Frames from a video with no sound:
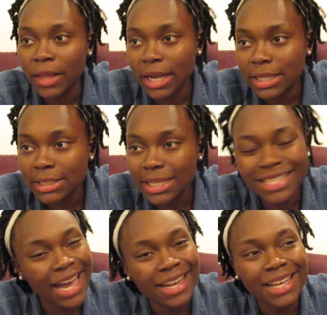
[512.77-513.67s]
And
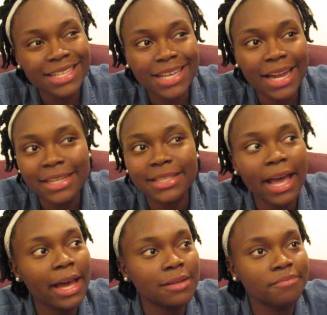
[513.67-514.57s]
it's kind of
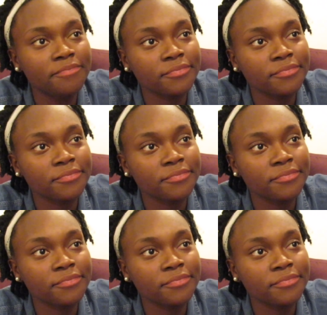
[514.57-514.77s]
sad.